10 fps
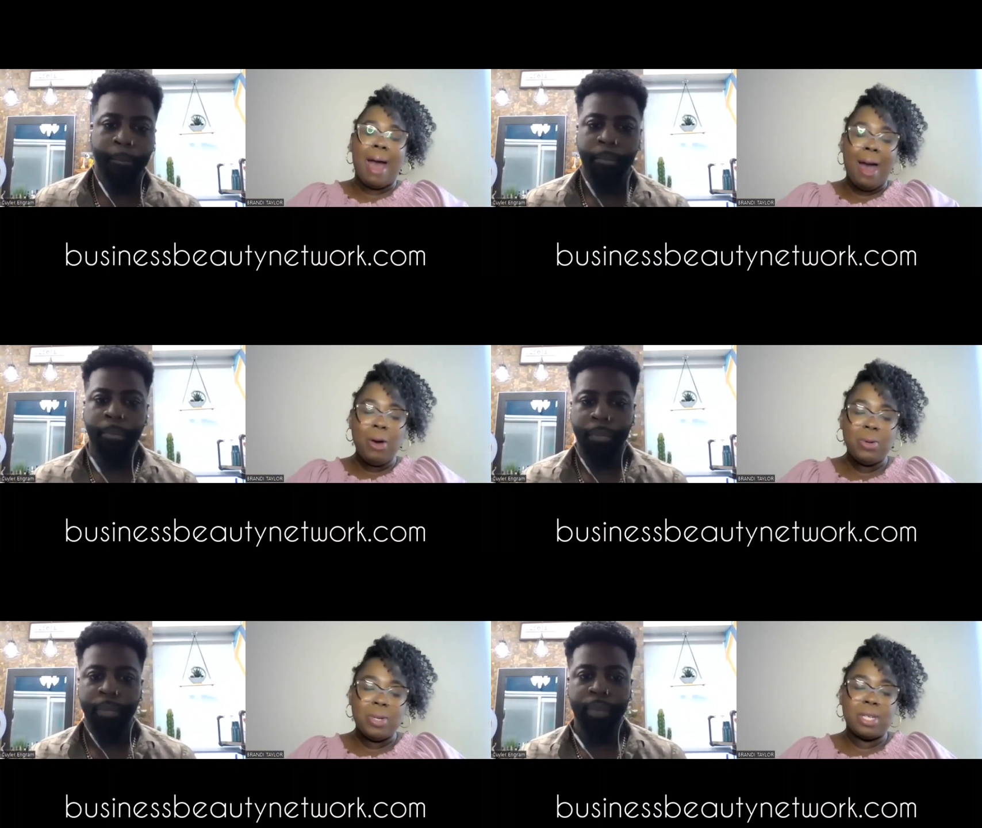
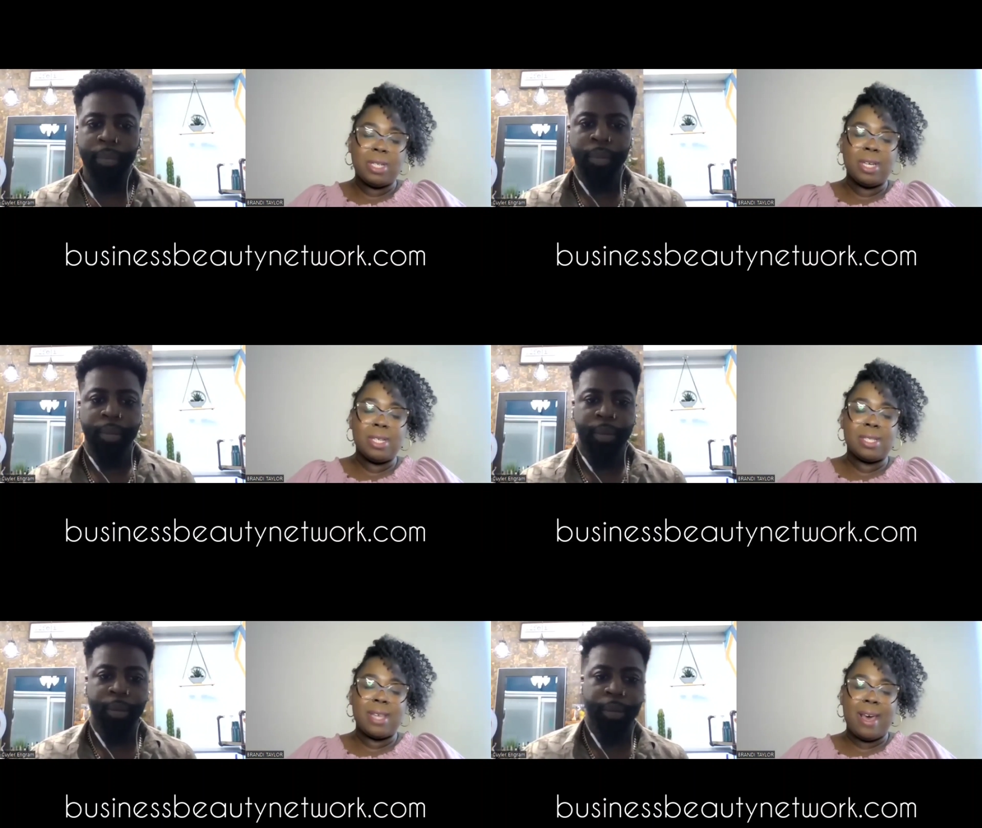Speaker 1: how
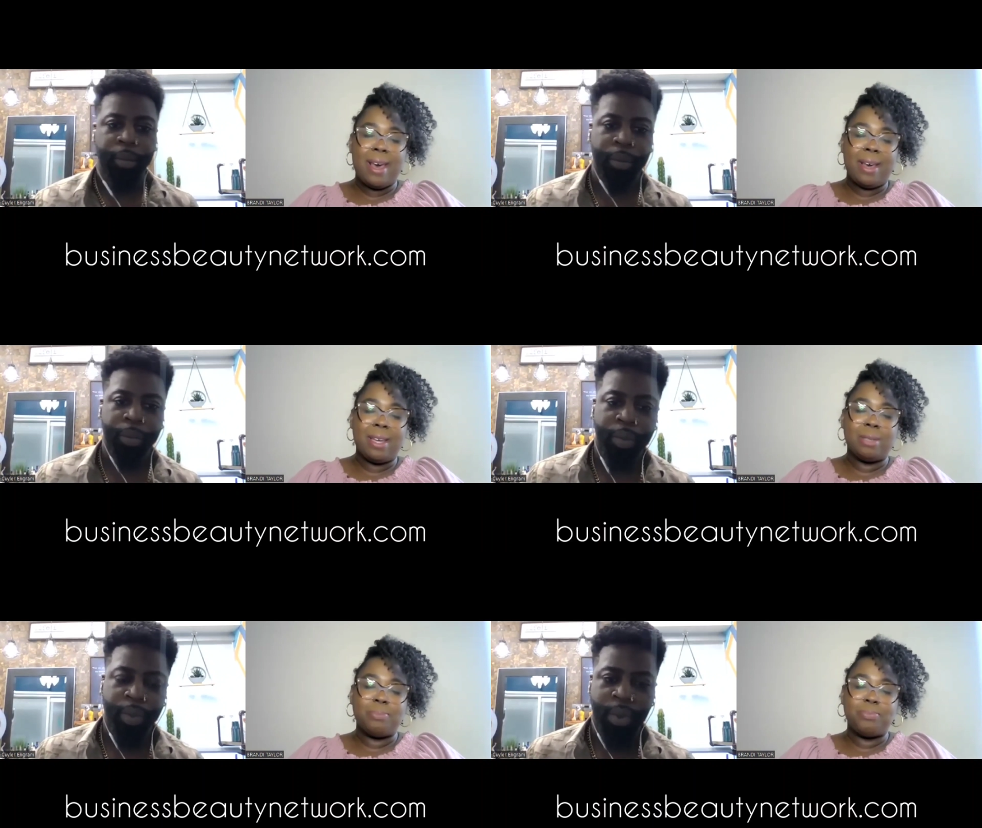does
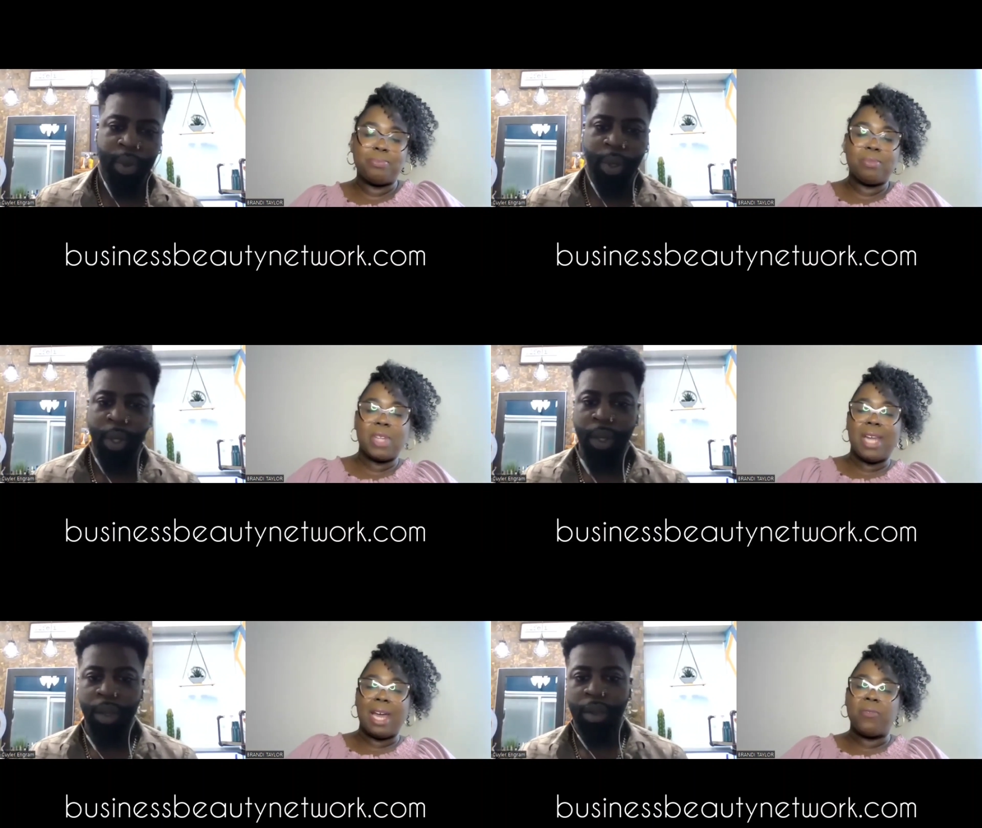that,
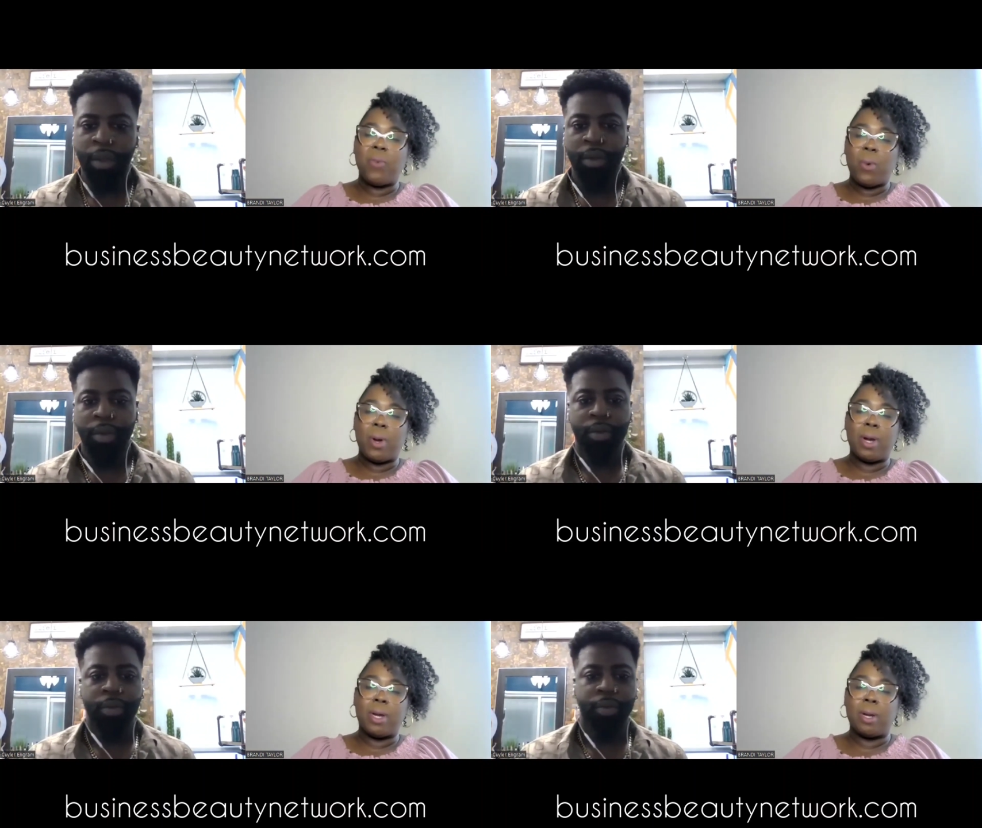like,
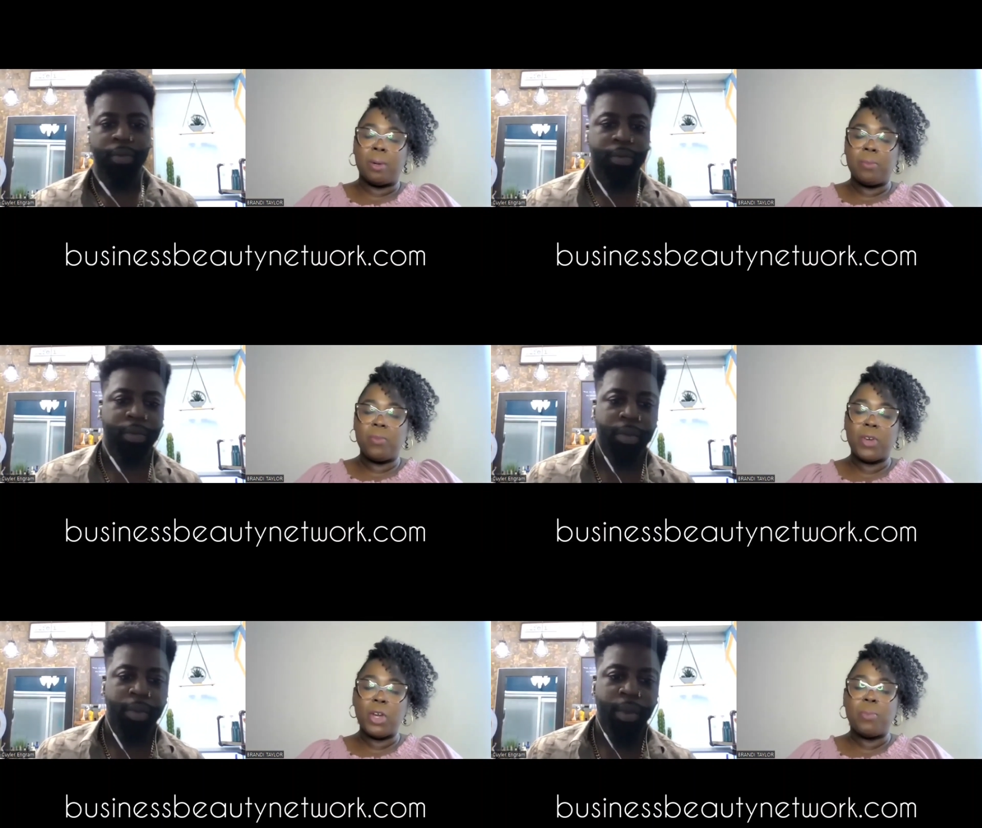for
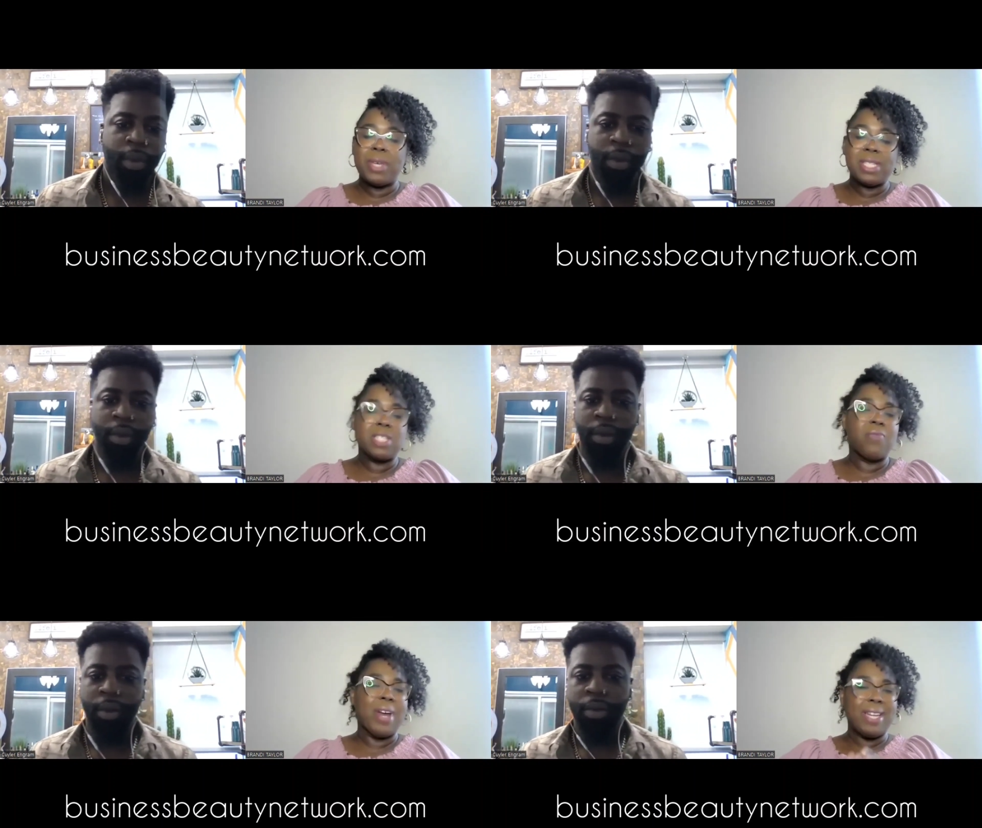for your
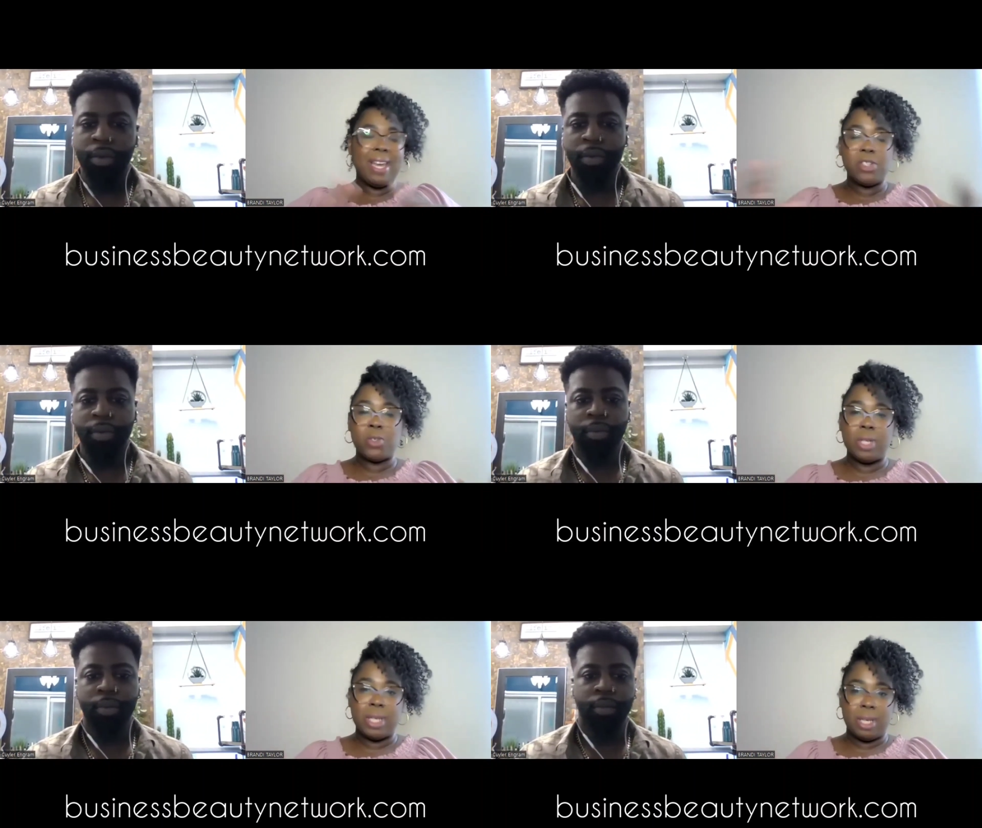business
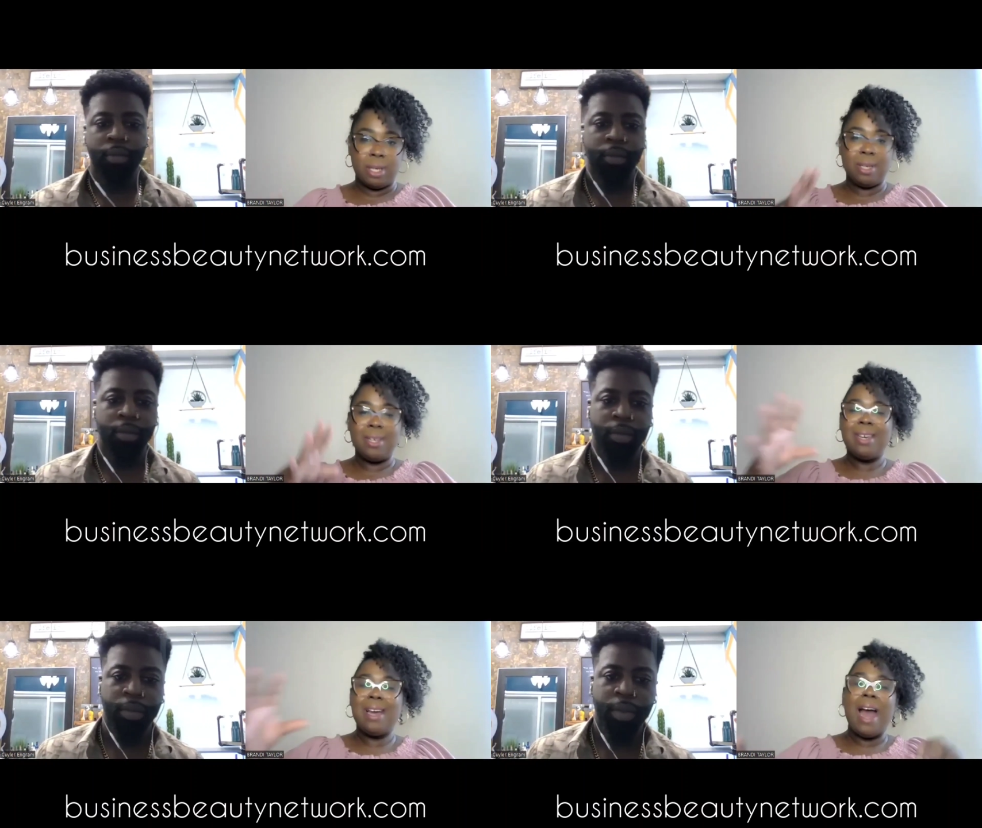financially?
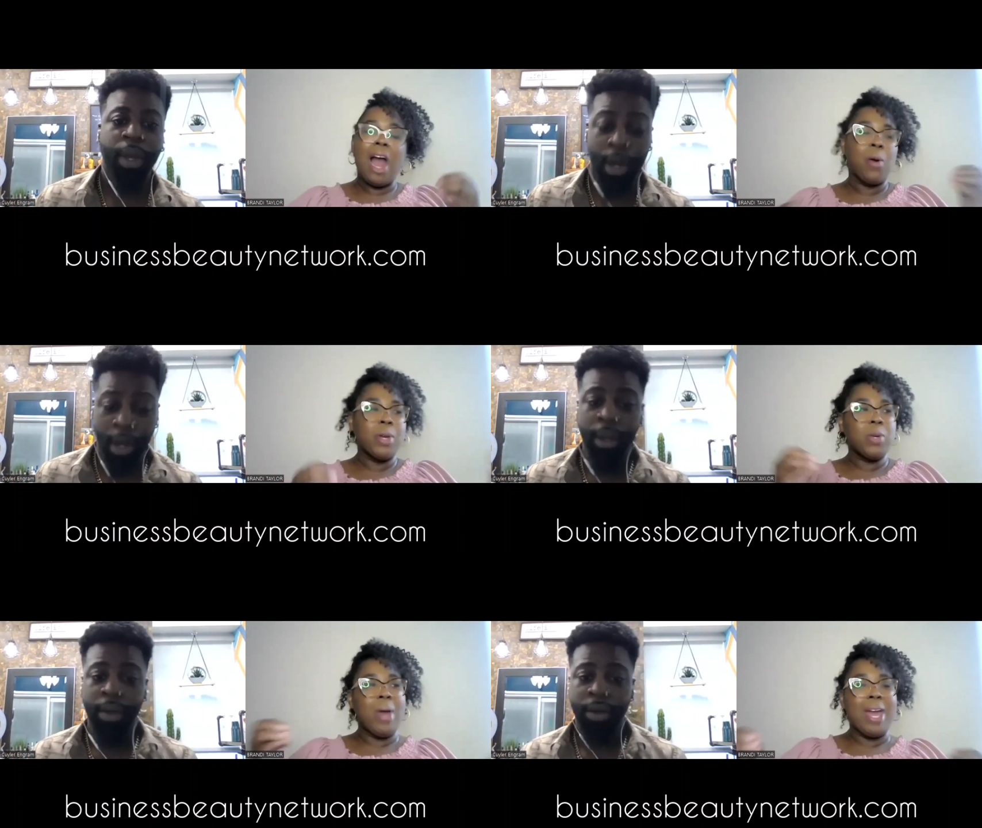uh-huh. are you